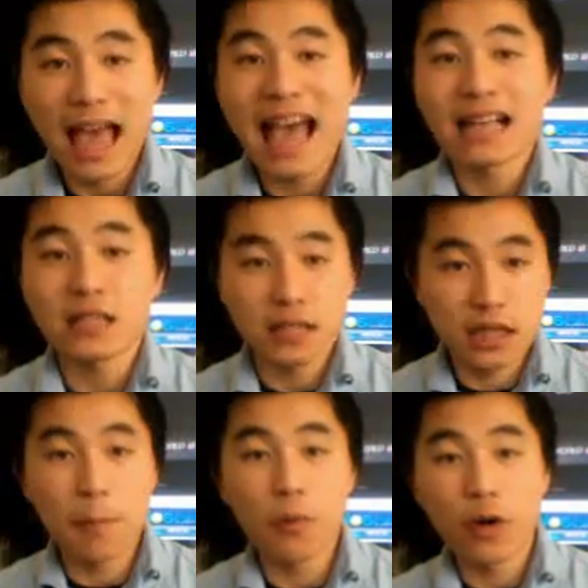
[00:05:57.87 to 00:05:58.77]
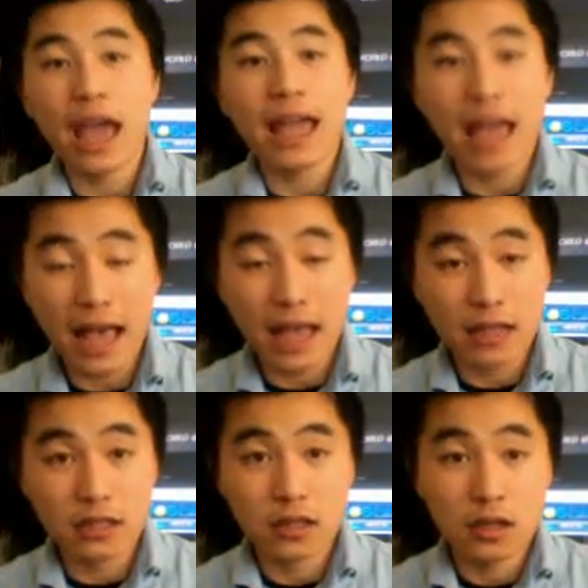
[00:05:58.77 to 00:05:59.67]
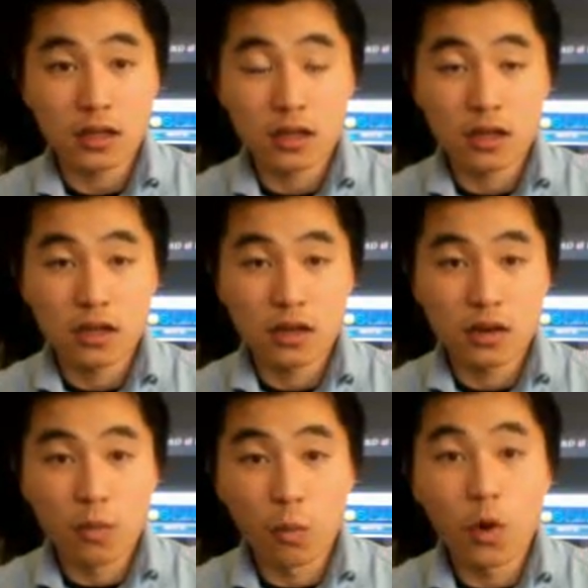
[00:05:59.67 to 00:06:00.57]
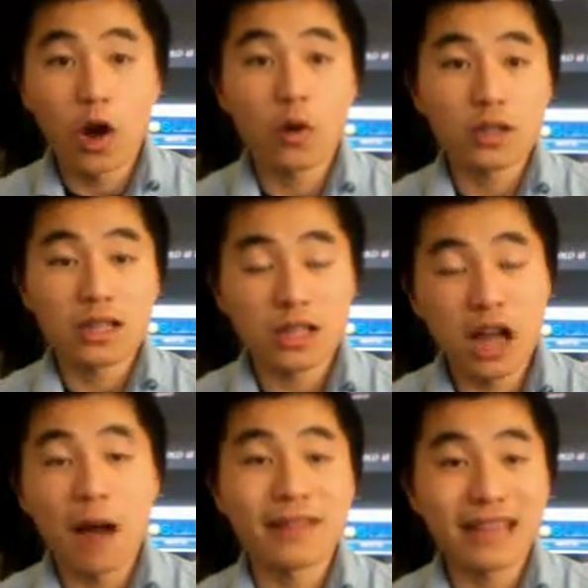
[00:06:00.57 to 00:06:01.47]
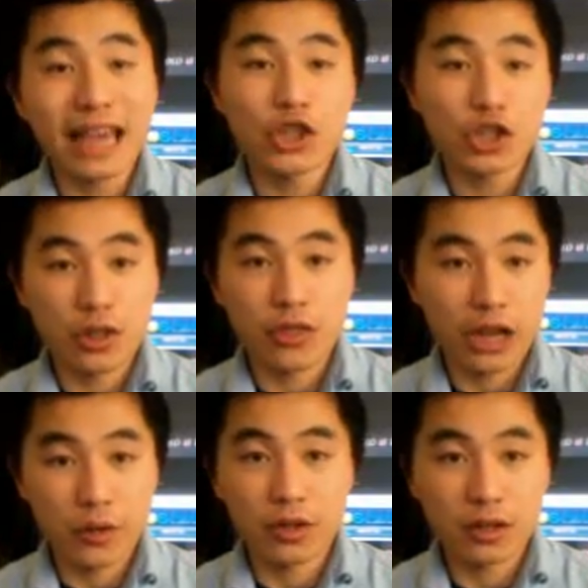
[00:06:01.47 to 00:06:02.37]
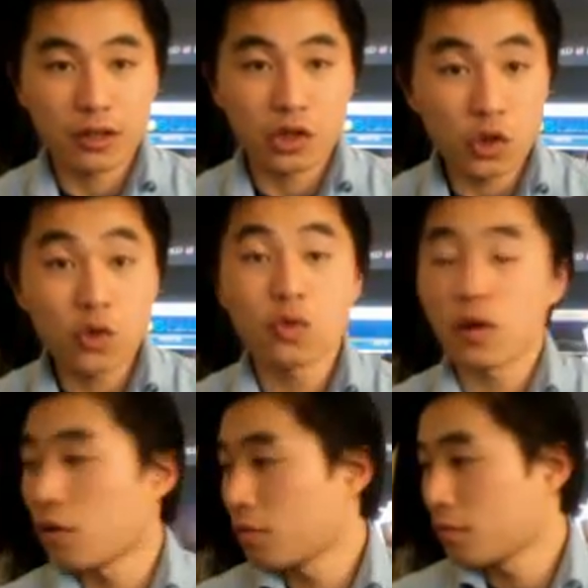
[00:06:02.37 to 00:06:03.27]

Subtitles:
SWAS, World Domination Theory. Google.